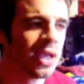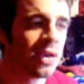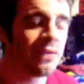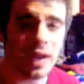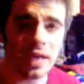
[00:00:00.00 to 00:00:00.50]

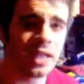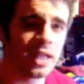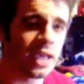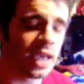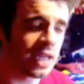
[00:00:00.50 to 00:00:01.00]

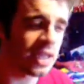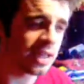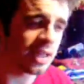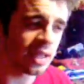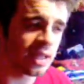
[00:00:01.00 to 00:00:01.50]
Eventually, and this
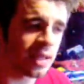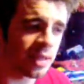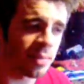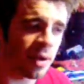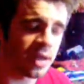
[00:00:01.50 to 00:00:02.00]
is
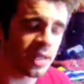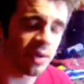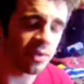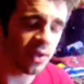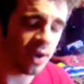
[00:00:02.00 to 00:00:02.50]
the part that I
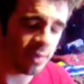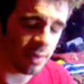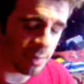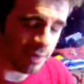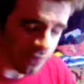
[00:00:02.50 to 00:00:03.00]
was talking
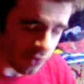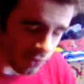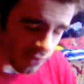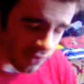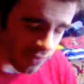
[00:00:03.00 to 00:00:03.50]
about before
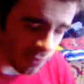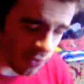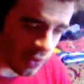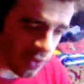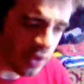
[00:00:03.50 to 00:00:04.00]
with the
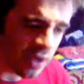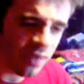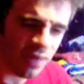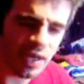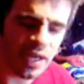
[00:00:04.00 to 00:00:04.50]
spoiler,
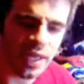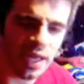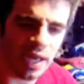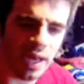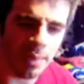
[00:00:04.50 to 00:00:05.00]
eventually
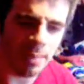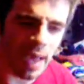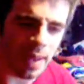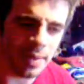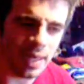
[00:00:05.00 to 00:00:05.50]
uh,
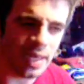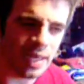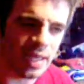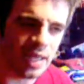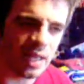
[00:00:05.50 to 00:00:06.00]
Batman
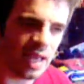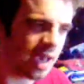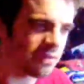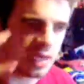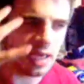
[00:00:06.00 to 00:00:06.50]
is
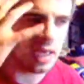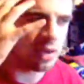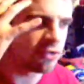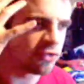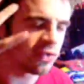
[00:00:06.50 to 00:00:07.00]
having a
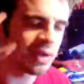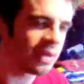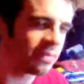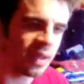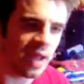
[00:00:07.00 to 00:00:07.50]

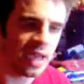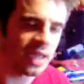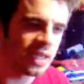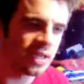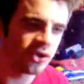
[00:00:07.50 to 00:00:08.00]
dream that
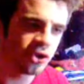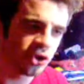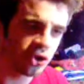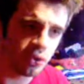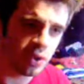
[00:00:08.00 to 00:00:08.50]
he is
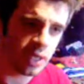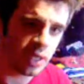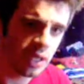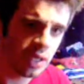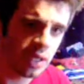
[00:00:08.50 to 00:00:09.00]

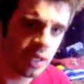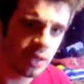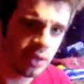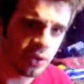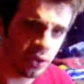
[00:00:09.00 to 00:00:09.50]
shooting
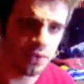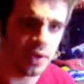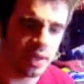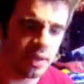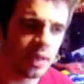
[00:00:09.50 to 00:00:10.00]
Two
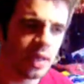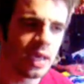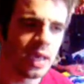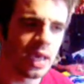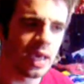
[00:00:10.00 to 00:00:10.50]
Face,
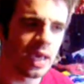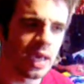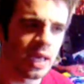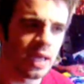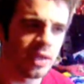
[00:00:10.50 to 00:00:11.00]

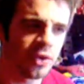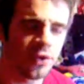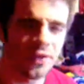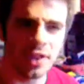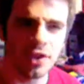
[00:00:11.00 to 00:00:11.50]
and Two
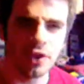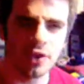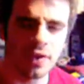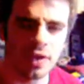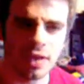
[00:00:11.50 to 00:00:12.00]
Face
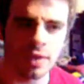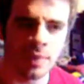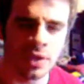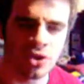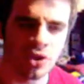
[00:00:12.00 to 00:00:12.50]
turns into
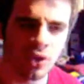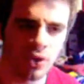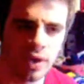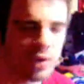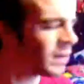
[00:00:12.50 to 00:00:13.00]
Commissioner
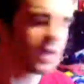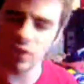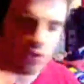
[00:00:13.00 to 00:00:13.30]
Gordon. When the